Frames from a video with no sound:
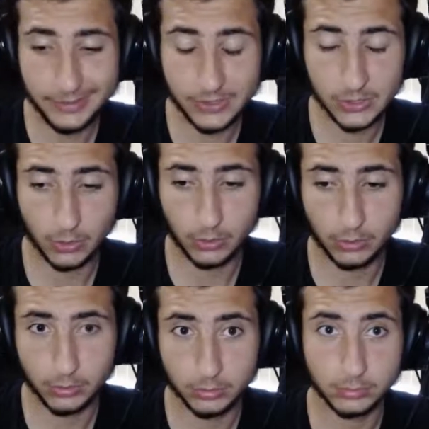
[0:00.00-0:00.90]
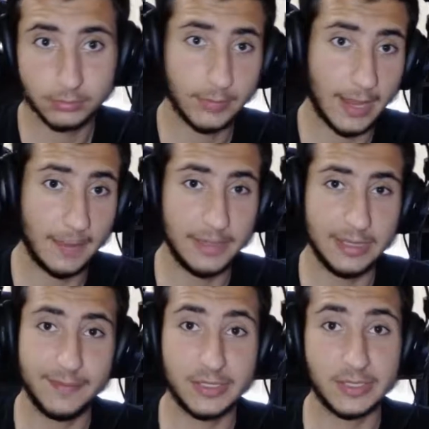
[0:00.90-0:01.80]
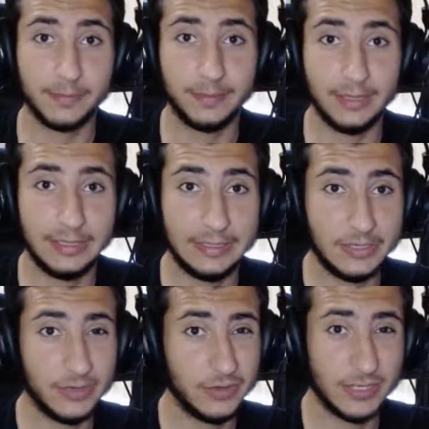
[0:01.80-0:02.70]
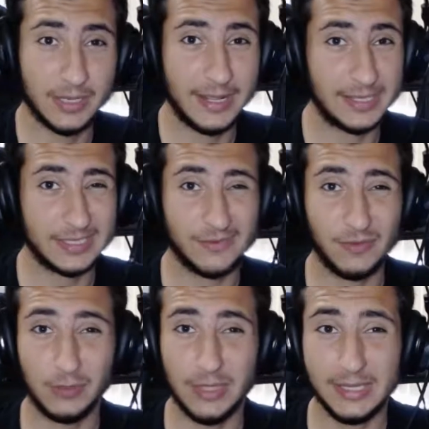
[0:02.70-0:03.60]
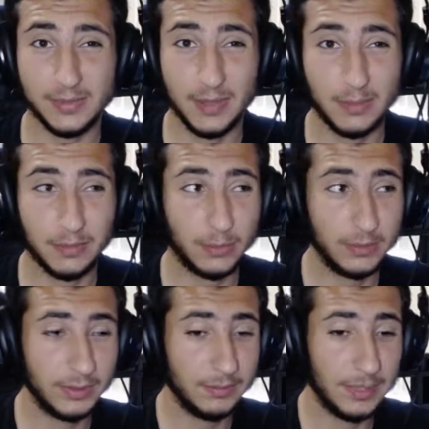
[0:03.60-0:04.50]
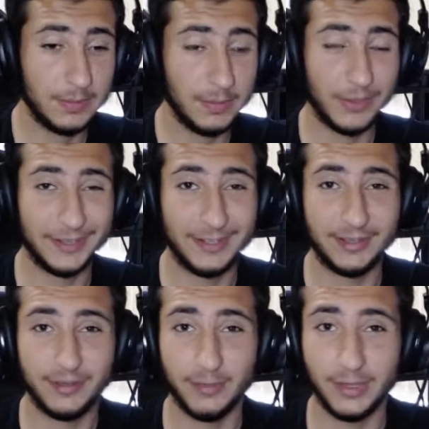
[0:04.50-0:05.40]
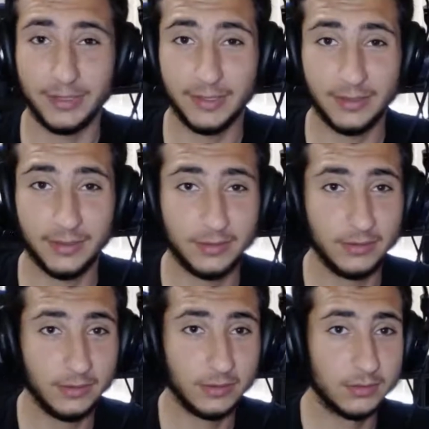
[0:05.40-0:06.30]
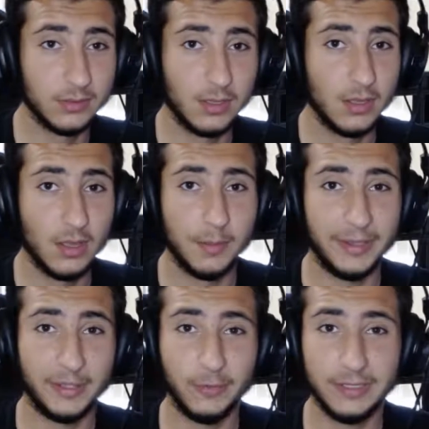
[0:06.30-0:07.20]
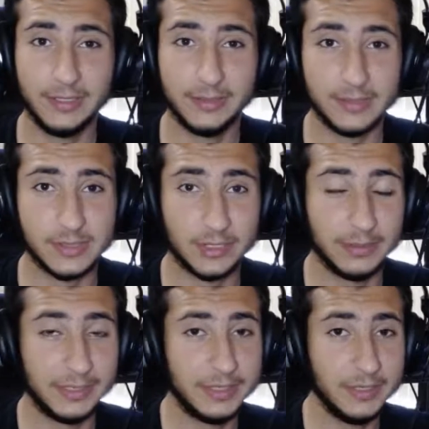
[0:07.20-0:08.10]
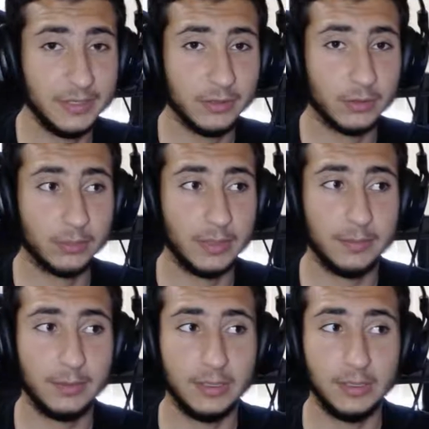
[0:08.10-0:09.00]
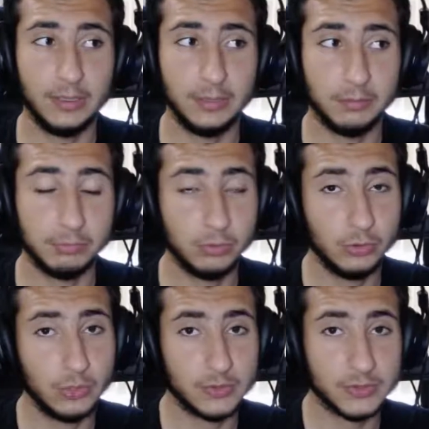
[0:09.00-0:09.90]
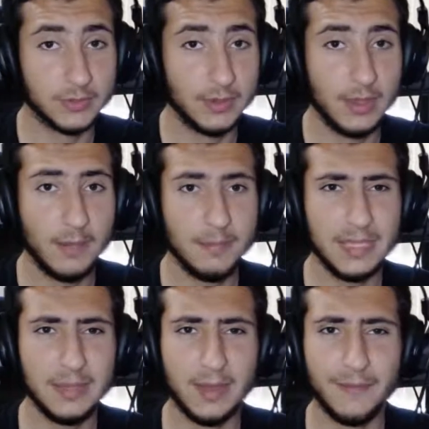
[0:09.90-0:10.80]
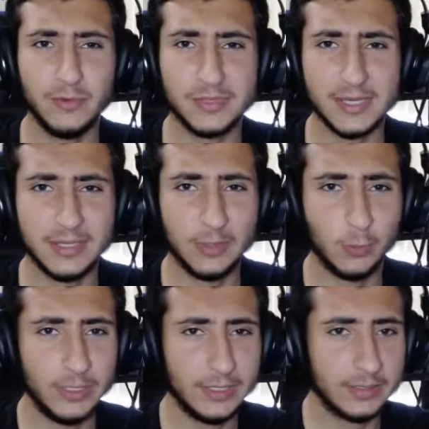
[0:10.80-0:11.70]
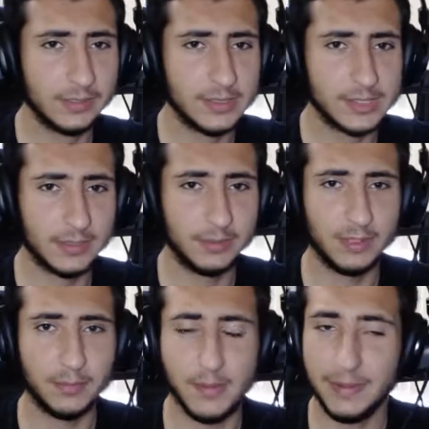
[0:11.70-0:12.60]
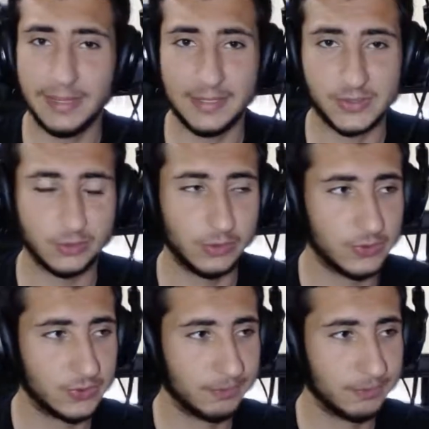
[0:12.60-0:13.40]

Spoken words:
so I believe he's gonna be here in the next few days, maybe by the by the weekend he's gonna be here, or maybe who knows. Maybe I would say in a week he's gonna be done. Maybe less, who knows,